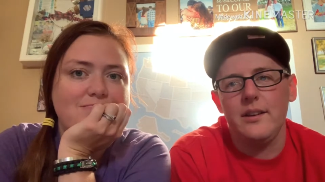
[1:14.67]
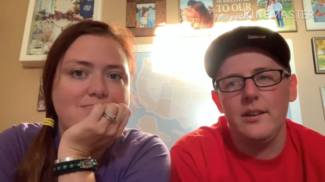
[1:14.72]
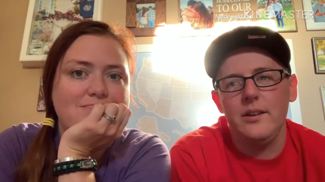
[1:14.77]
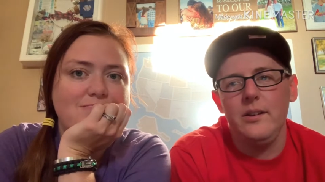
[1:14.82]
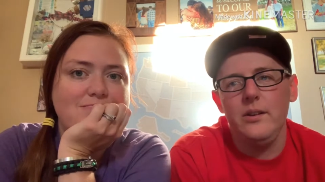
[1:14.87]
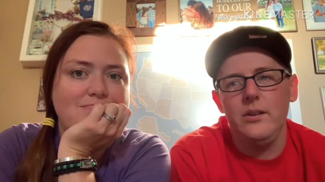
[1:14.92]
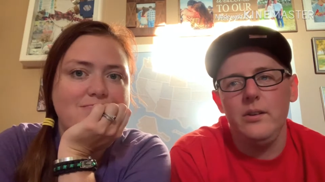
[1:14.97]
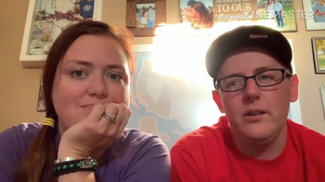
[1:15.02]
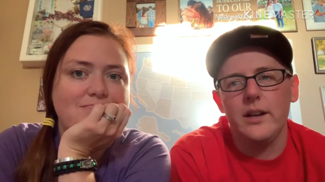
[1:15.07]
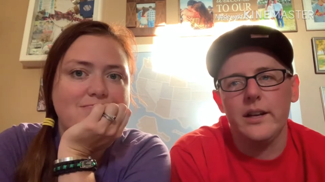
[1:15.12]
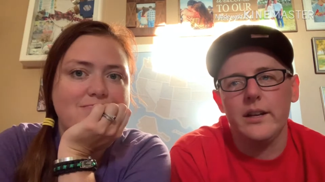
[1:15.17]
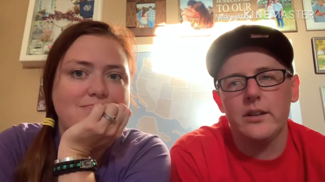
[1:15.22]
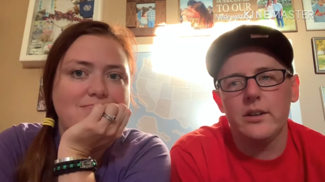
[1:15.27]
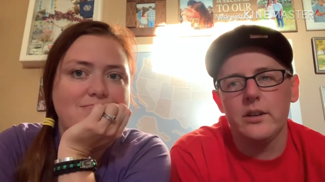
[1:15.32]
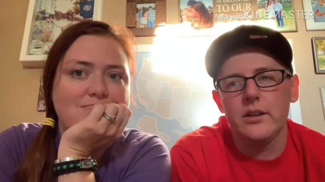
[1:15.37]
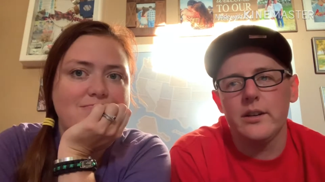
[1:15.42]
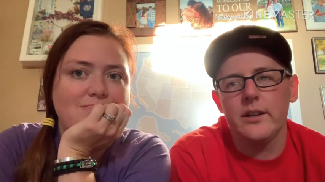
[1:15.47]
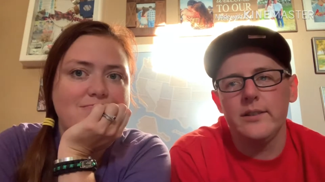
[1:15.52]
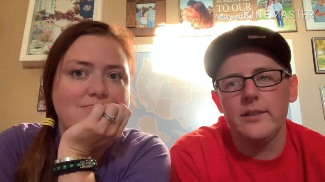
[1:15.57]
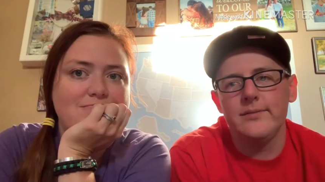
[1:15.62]
Speaker 1: You do like
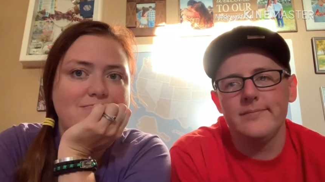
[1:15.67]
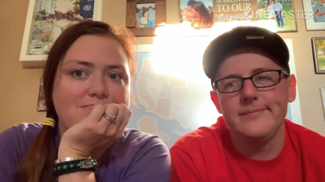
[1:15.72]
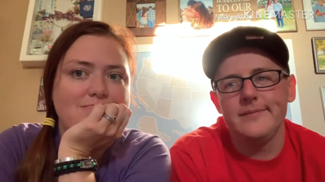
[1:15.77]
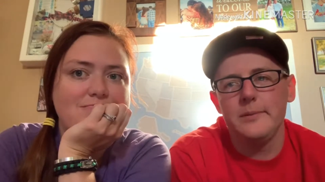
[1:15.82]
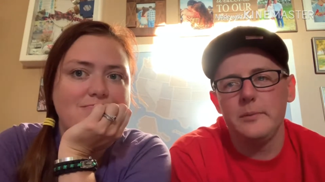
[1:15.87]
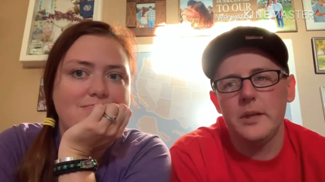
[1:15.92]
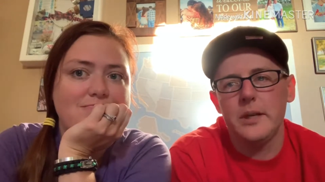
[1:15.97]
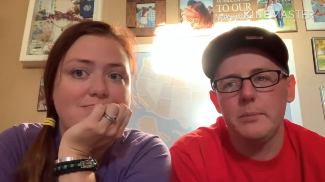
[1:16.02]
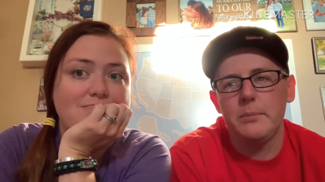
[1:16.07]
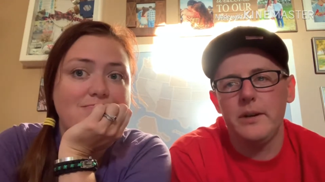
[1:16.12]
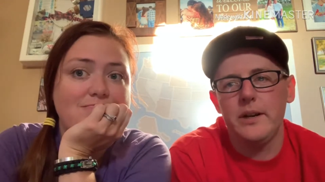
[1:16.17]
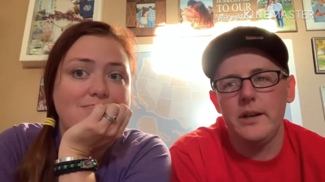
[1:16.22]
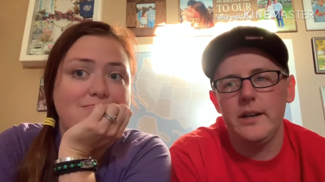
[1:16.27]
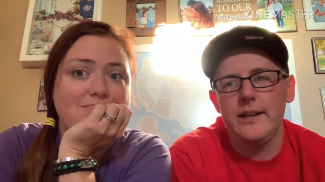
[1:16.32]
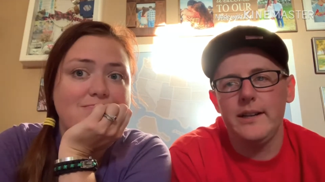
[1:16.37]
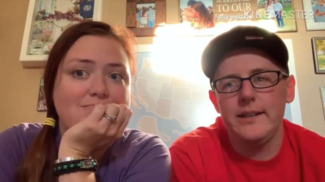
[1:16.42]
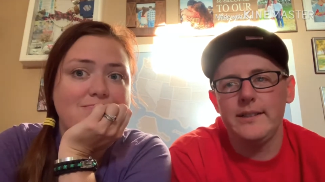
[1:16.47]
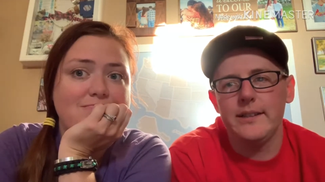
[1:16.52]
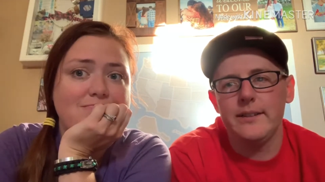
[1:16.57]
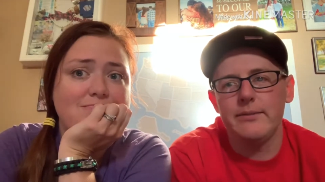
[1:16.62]
cooking. You make pretty
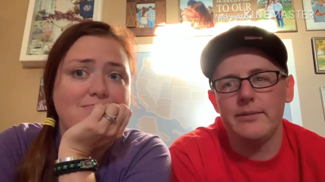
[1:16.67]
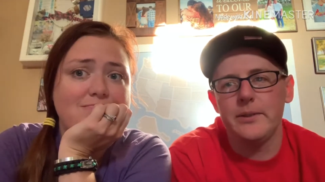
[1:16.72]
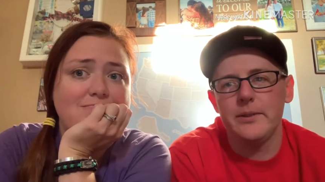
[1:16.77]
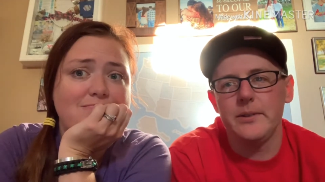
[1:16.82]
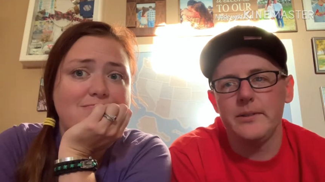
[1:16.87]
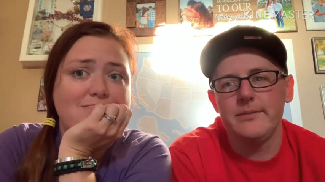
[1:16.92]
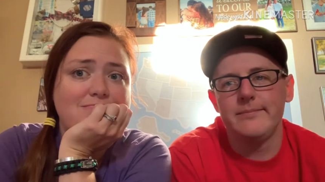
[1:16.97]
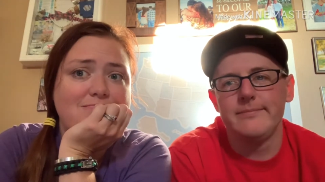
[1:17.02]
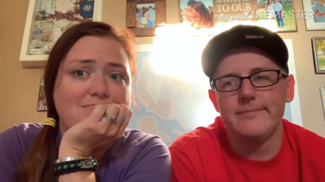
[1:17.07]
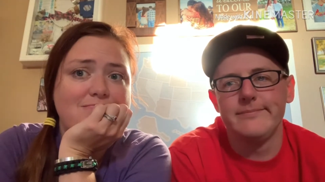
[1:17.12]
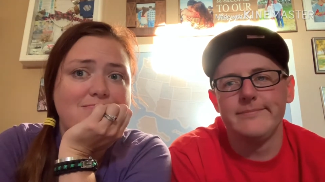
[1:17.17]
decent food.